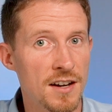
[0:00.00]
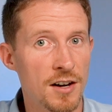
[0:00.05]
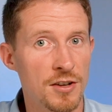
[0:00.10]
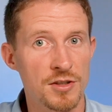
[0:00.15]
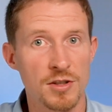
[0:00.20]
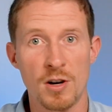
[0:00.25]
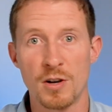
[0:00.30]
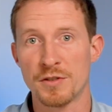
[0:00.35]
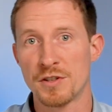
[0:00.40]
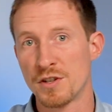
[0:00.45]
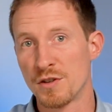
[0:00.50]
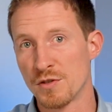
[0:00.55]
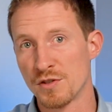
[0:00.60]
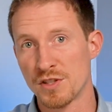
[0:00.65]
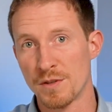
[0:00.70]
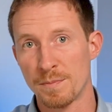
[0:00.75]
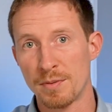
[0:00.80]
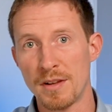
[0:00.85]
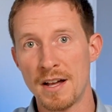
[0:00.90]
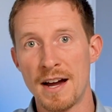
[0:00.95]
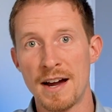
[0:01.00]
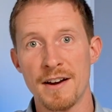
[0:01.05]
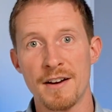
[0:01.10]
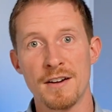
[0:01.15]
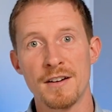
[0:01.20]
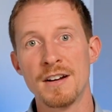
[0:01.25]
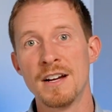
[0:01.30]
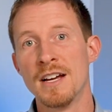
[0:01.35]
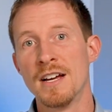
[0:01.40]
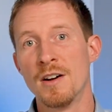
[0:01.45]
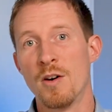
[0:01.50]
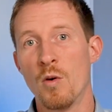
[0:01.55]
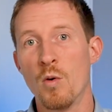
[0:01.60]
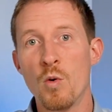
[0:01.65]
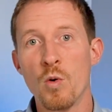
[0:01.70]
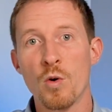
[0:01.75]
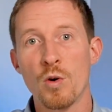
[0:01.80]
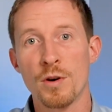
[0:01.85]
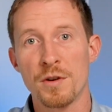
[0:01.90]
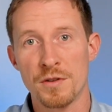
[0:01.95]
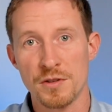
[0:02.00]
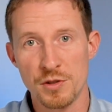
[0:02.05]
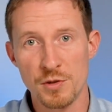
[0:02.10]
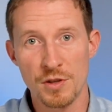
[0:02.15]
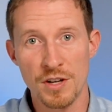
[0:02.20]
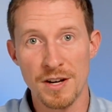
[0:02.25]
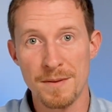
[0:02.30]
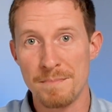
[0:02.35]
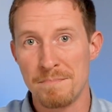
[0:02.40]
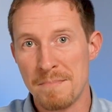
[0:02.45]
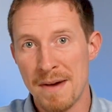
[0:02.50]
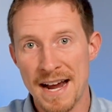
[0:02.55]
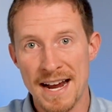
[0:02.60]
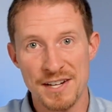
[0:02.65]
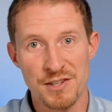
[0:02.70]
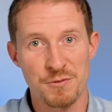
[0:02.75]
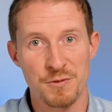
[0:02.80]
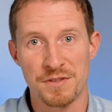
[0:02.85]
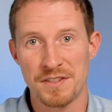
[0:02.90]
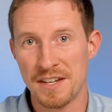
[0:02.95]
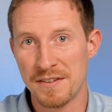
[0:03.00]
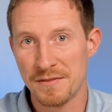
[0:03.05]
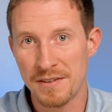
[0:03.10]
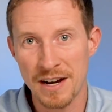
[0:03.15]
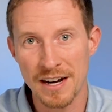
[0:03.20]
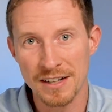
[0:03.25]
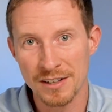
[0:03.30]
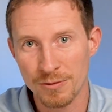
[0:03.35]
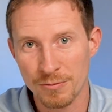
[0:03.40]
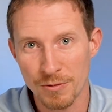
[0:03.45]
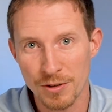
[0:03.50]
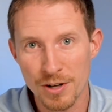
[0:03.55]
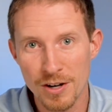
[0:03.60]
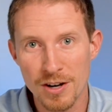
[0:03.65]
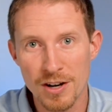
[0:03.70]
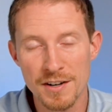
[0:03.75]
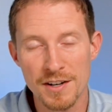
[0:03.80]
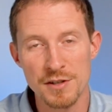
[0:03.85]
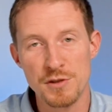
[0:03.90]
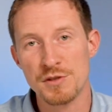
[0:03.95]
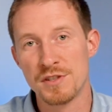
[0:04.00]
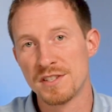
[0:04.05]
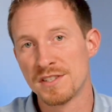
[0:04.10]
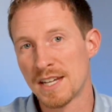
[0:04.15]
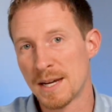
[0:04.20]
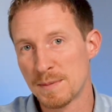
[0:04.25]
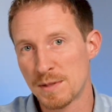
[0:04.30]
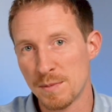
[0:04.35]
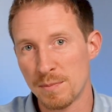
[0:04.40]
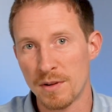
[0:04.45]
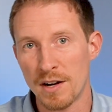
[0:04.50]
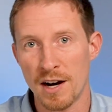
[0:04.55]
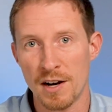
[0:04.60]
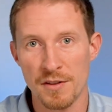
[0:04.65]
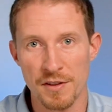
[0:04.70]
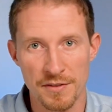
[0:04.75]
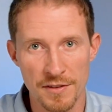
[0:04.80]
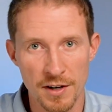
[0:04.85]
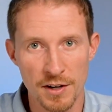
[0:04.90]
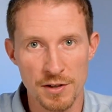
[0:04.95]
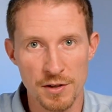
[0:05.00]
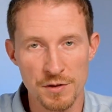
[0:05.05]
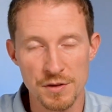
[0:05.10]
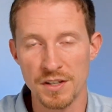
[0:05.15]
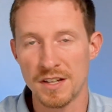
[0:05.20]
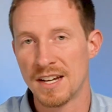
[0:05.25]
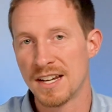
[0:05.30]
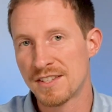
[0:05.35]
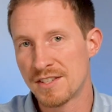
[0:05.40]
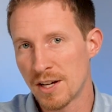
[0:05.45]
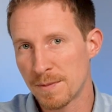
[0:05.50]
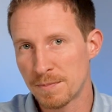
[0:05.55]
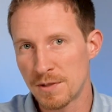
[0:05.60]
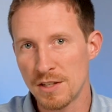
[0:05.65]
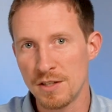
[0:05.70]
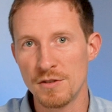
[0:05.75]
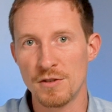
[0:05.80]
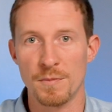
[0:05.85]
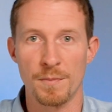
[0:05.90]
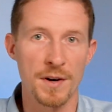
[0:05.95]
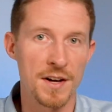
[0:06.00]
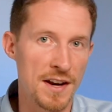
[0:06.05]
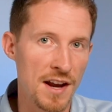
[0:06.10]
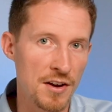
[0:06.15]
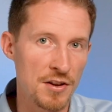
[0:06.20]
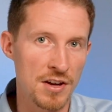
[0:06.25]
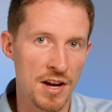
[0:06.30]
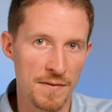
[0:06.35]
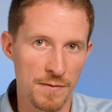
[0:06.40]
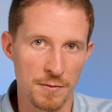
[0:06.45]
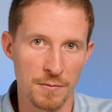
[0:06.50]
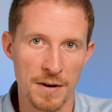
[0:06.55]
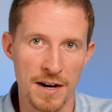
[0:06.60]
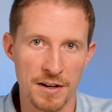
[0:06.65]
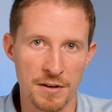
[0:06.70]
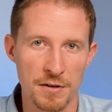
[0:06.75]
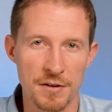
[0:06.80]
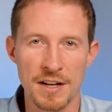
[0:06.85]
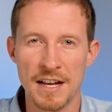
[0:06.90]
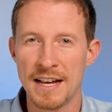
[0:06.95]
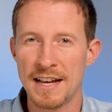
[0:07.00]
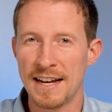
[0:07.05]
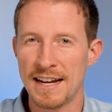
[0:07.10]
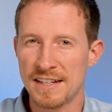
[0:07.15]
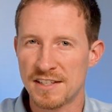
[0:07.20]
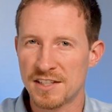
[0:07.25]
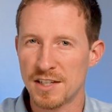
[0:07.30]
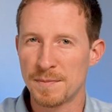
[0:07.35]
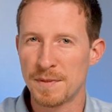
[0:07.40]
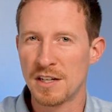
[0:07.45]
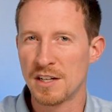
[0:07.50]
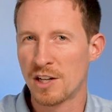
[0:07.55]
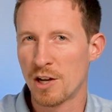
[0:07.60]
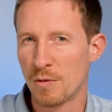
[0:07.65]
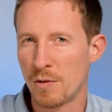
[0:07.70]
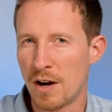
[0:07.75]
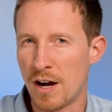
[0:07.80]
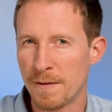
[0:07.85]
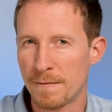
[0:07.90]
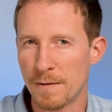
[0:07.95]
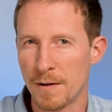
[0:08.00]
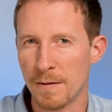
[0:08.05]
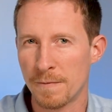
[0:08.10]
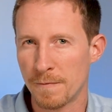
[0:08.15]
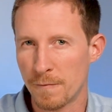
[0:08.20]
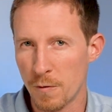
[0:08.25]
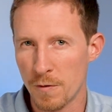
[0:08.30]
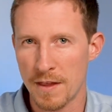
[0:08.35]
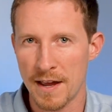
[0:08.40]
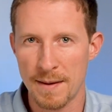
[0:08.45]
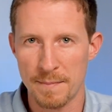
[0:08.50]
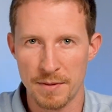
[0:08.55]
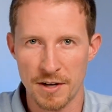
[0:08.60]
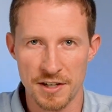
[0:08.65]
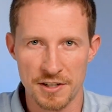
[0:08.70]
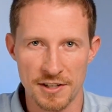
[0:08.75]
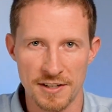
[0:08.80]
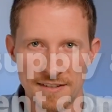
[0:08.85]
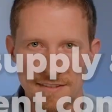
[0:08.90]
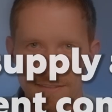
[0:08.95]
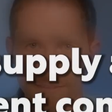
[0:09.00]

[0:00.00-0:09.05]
there, talk to your supplier, or you can match what they've got going on and use the same supplier that they're using. It's up to you, but now you have a record and something to go off of for that budget.